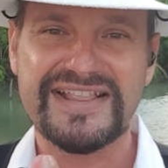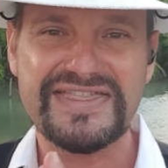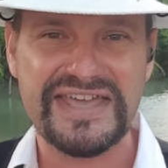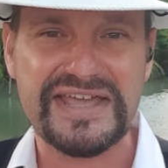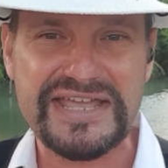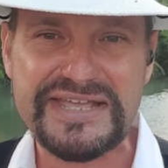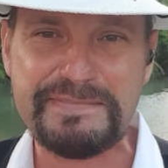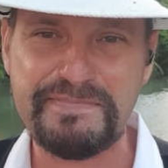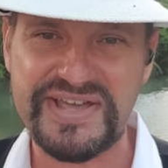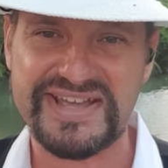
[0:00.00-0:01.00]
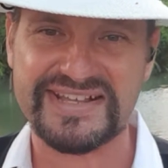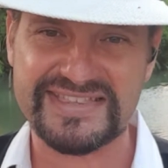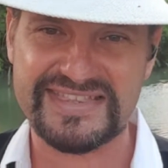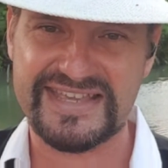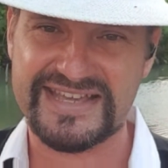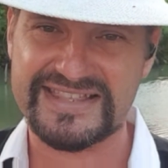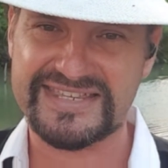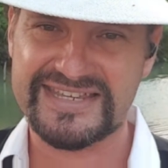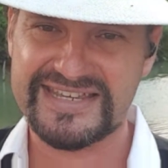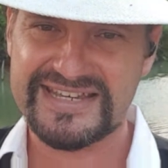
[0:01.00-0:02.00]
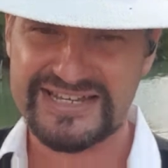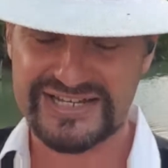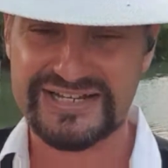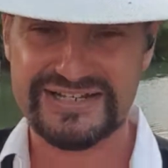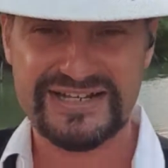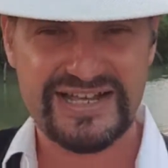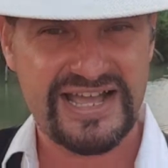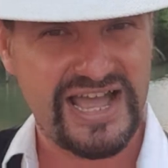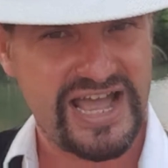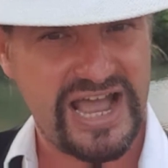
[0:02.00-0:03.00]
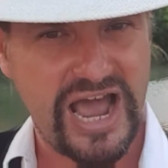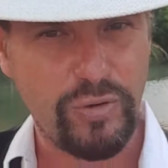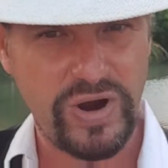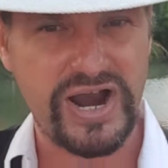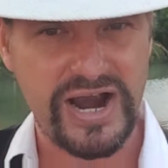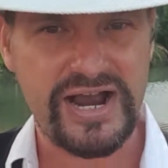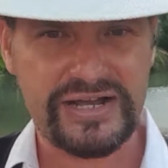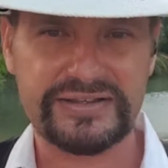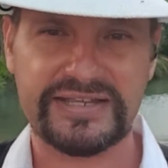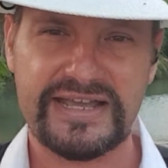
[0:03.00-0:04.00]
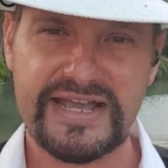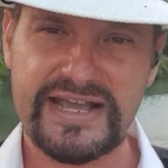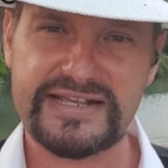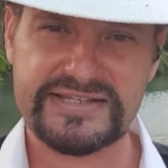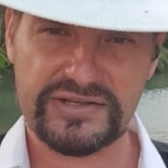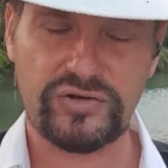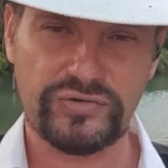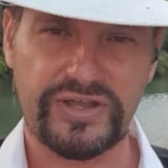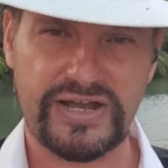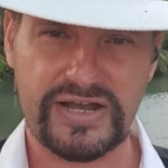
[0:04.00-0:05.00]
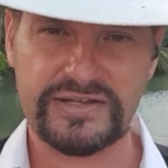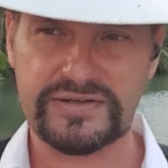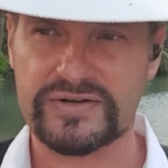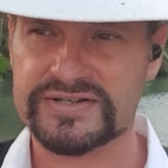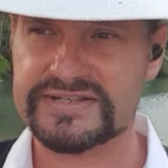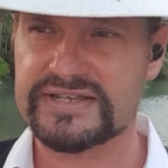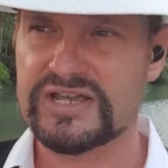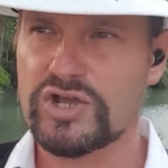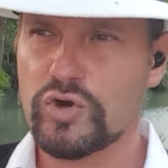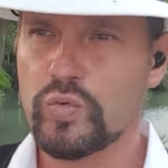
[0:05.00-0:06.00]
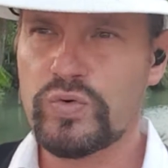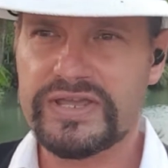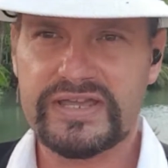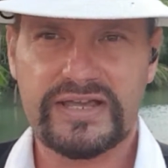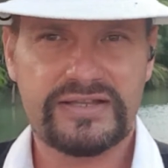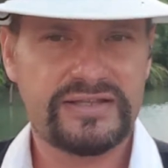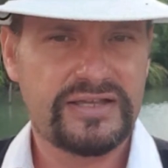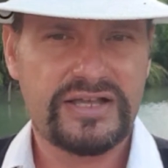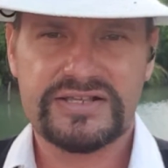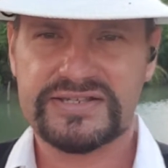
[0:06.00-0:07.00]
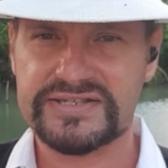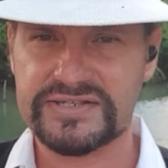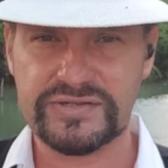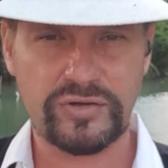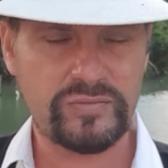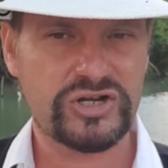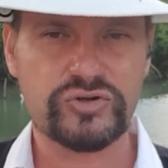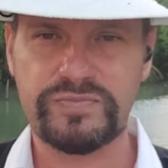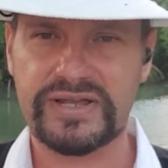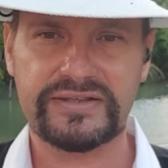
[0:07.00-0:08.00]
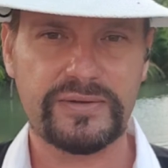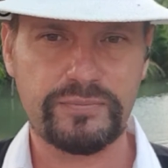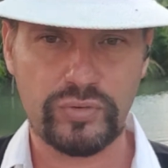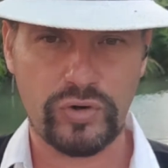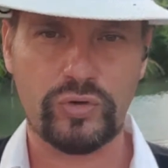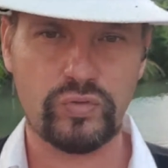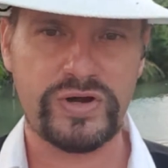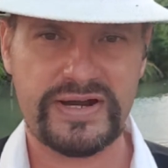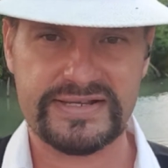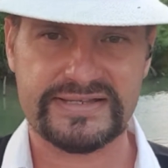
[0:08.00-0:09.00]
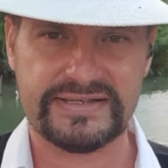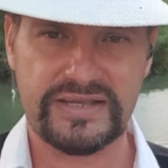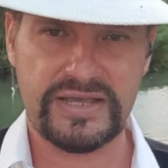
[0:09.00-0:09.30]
the impact that our art has on others, we can so much better progress,